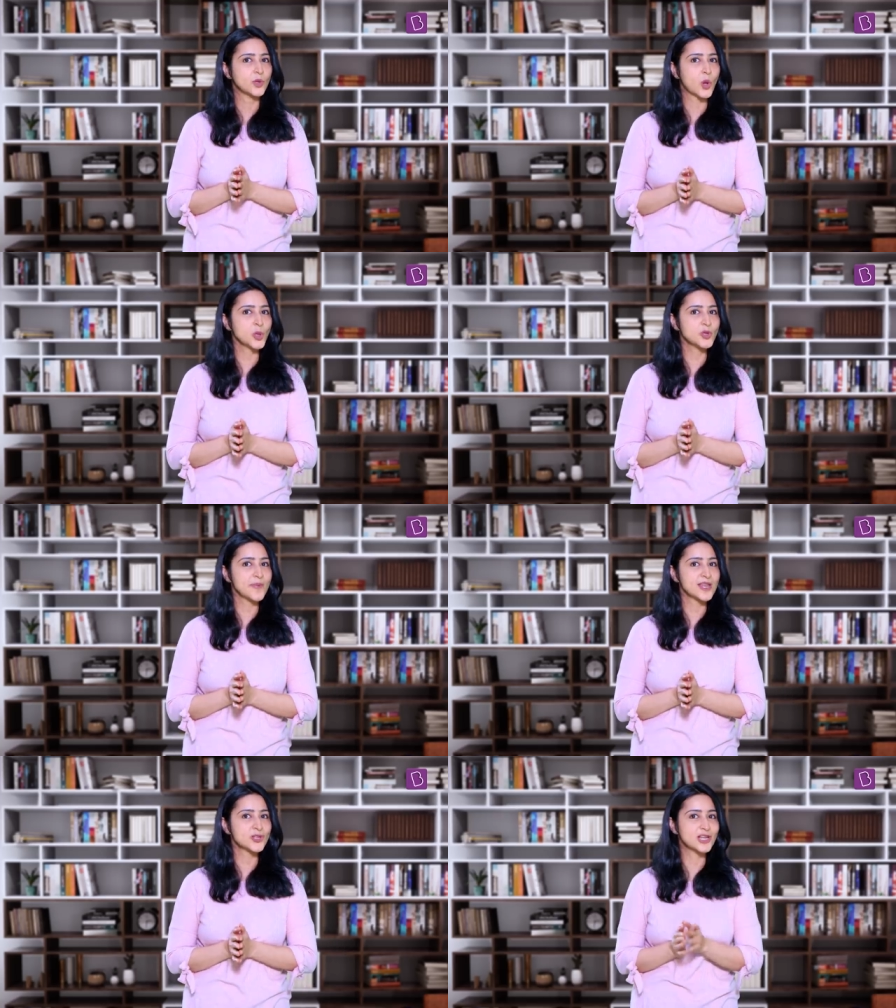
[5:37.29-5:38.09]
Not to
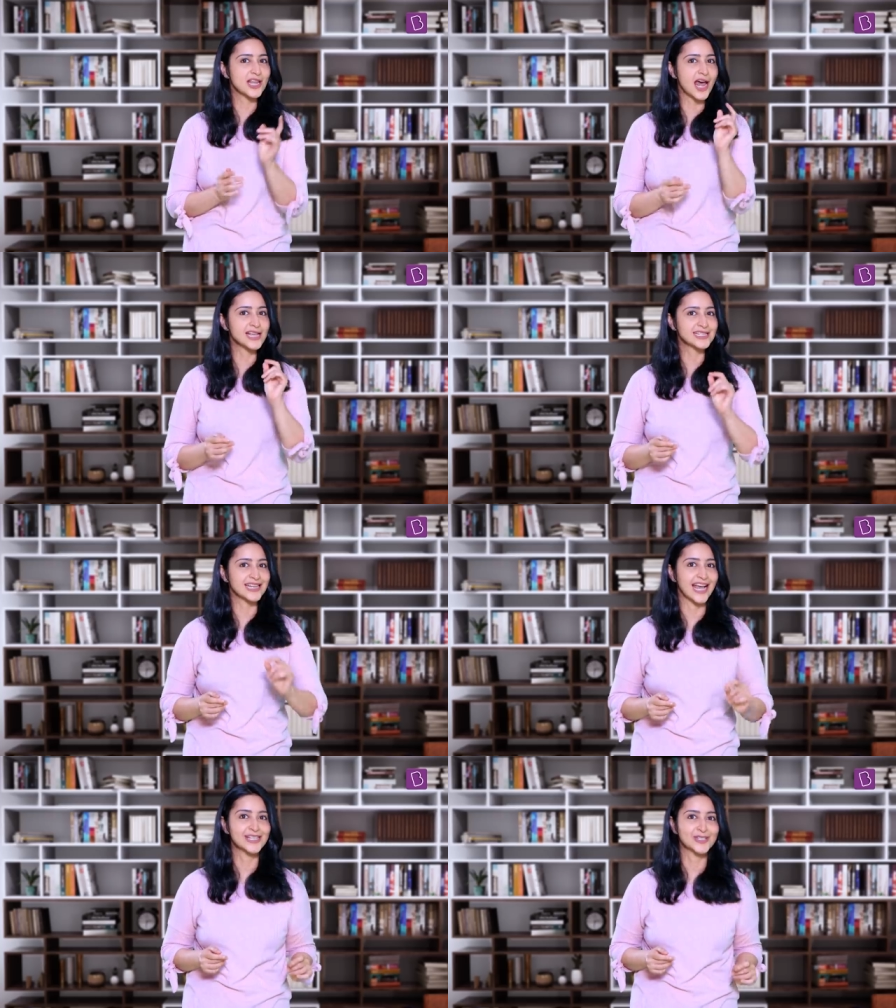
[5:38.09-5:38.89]
mention last
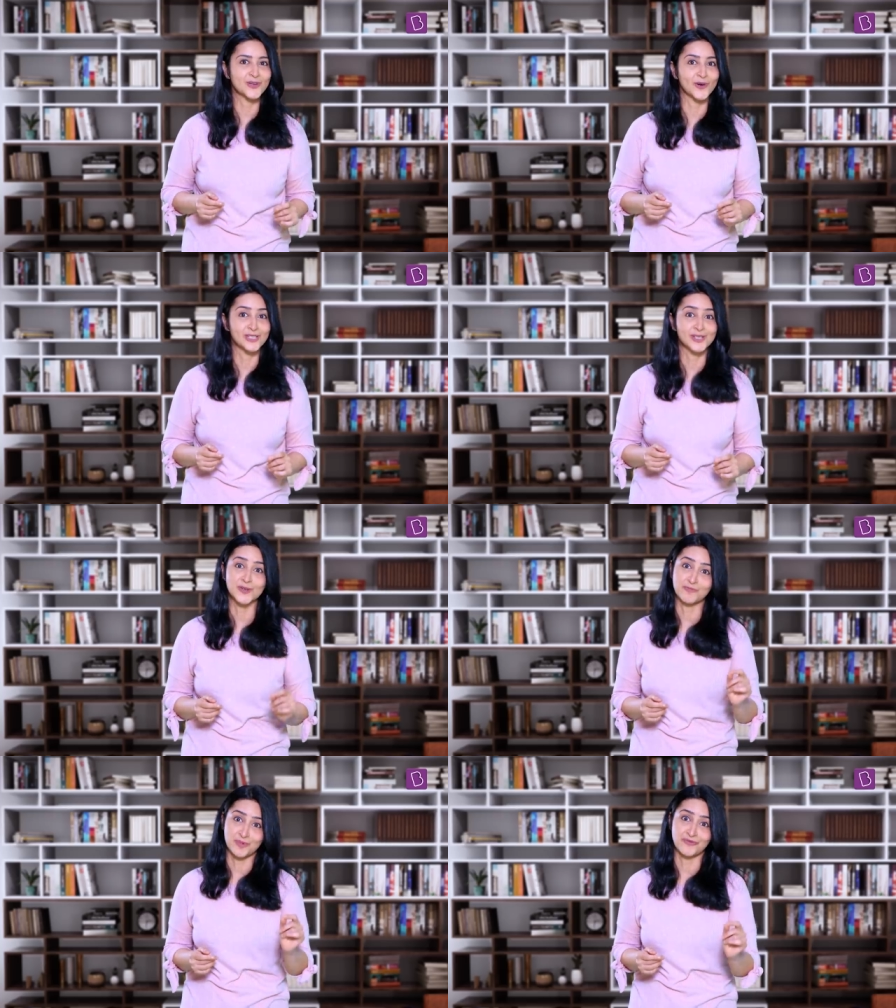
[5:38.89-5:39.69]
night's
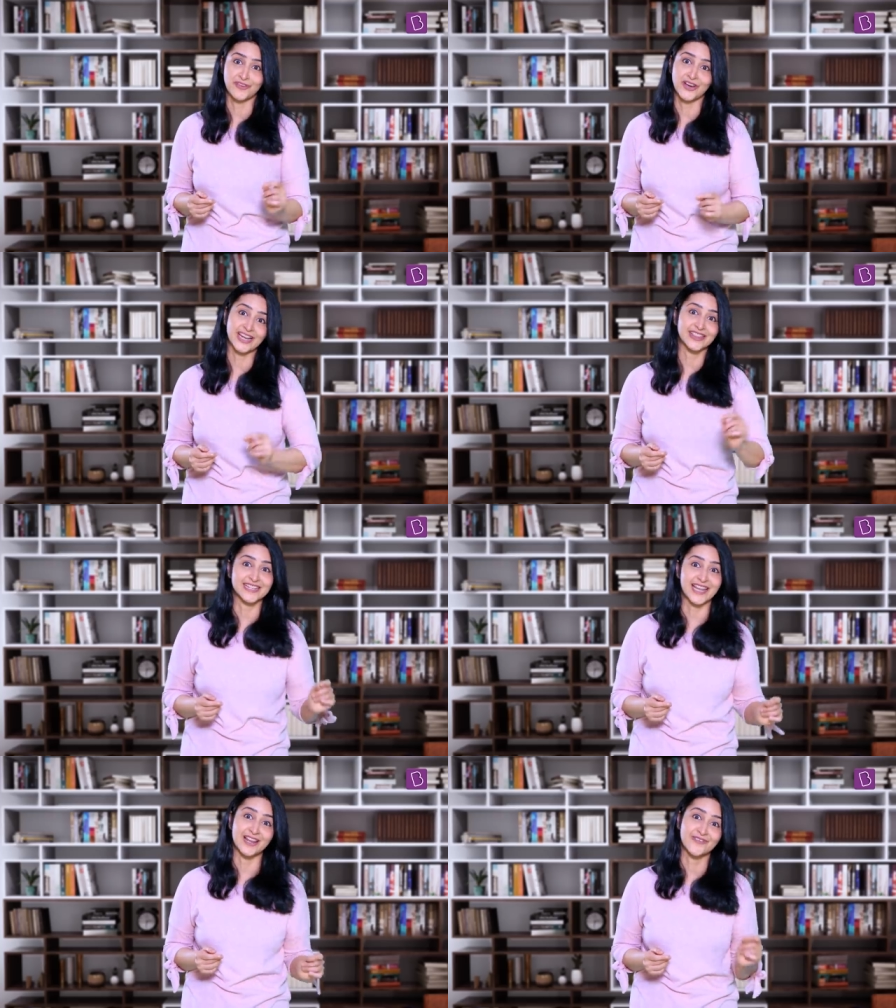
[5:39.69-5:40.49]
choices of preferring the
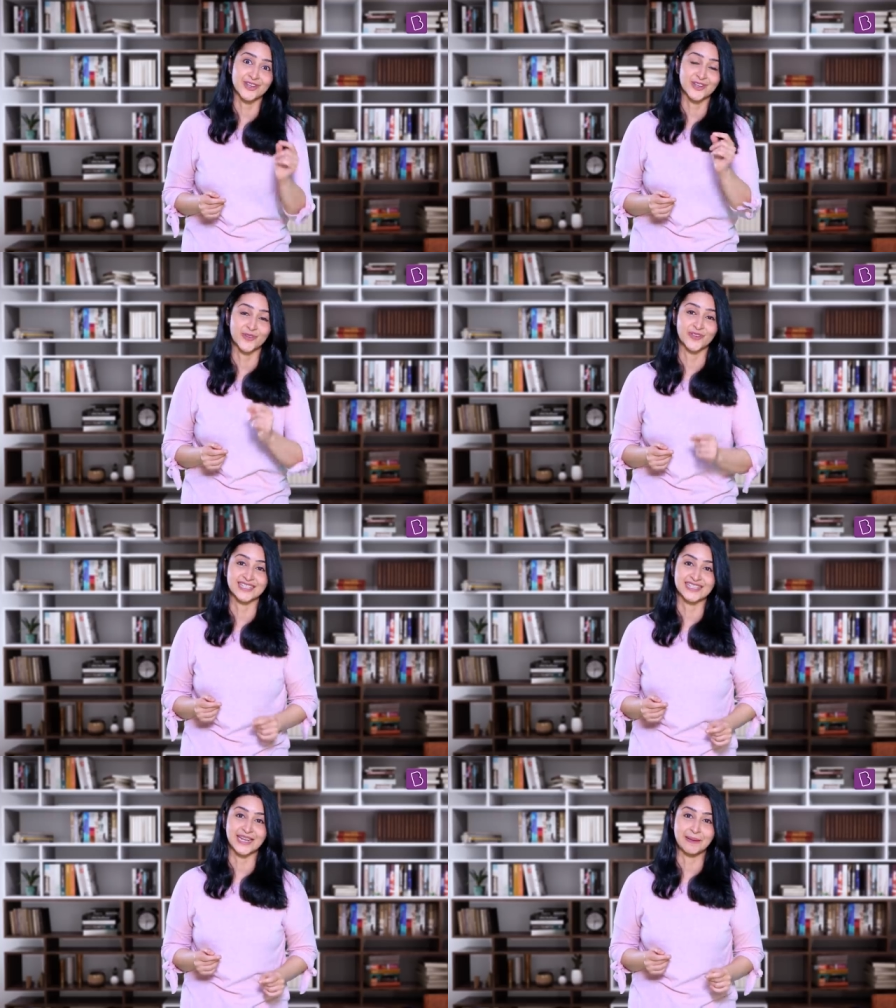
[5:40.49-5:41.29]
television over
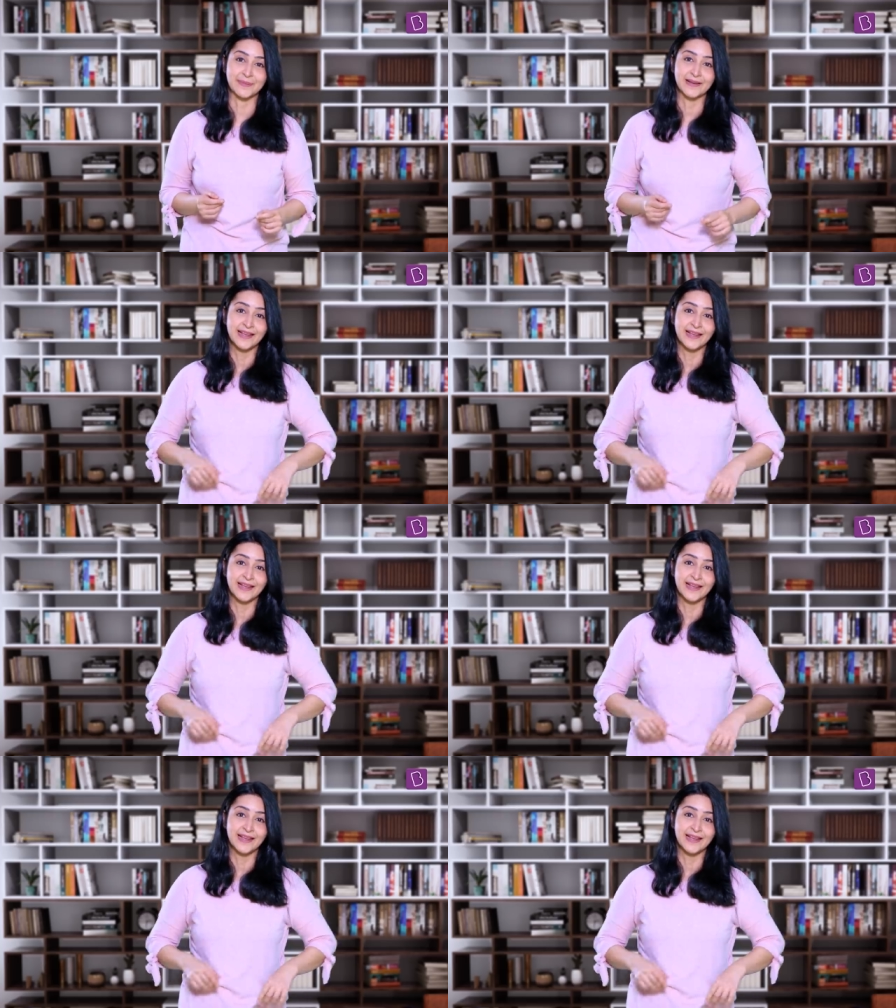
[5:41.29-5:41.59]
sleep.